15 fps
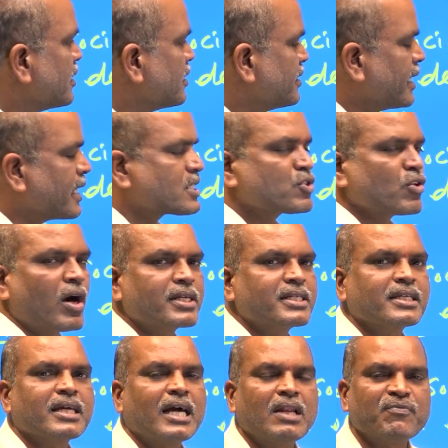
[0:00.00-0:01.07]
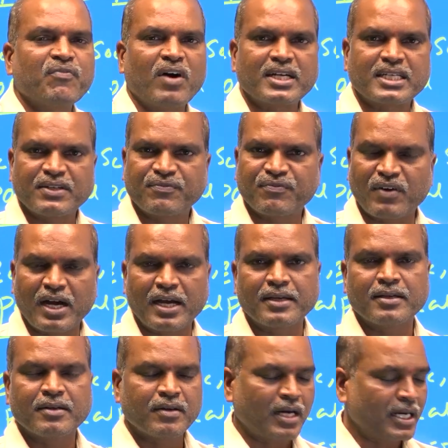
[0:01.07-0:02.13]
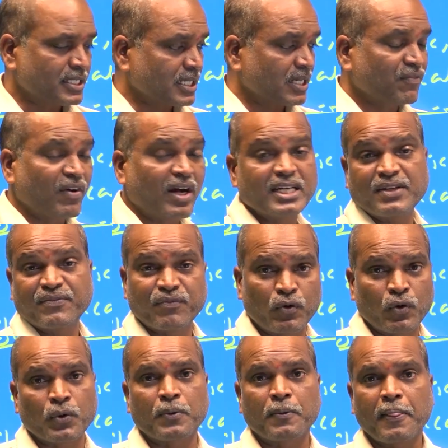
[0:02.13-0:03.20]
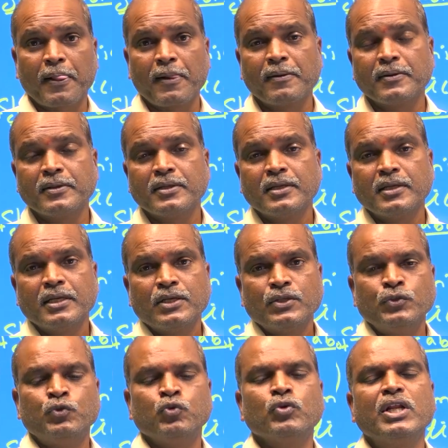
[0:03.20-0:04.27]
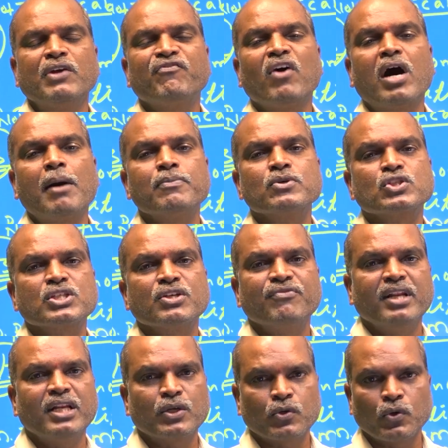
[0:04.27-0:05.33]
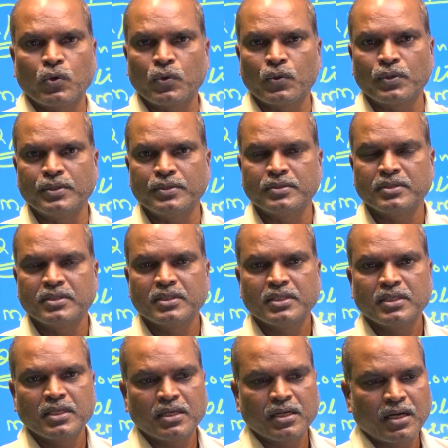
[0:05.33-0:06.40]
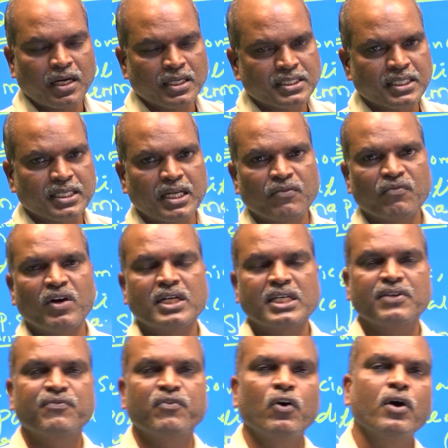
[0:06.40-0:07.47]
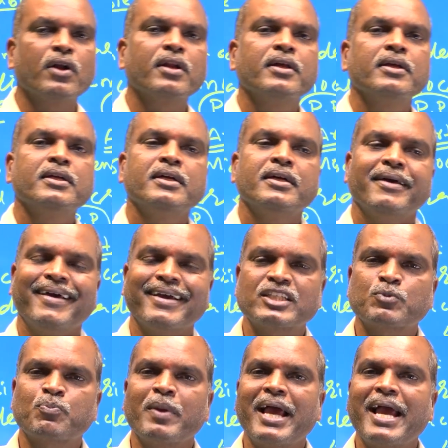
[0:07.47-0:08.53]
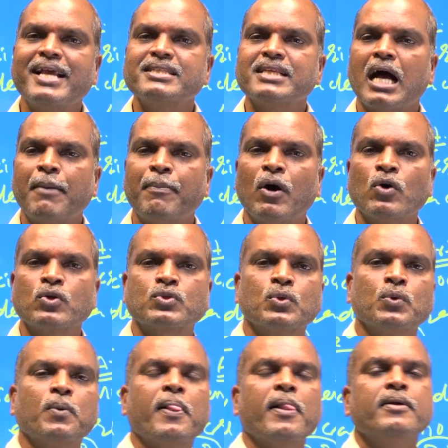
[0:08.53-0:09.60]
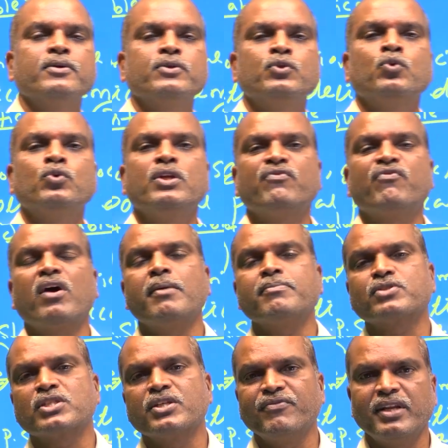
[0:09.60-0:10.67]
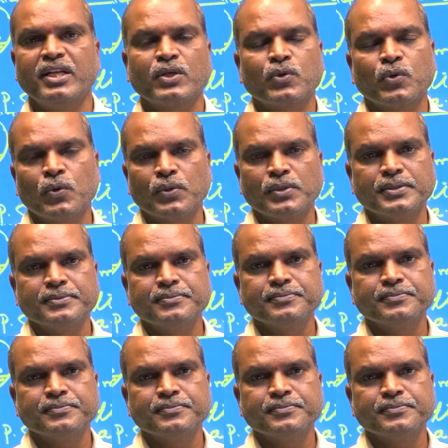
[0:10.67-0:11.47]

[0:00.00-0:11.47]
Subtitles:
Next, Article 45, Article 44, Uniform Civil Code. Article 44 explains about Uniform Civil Code.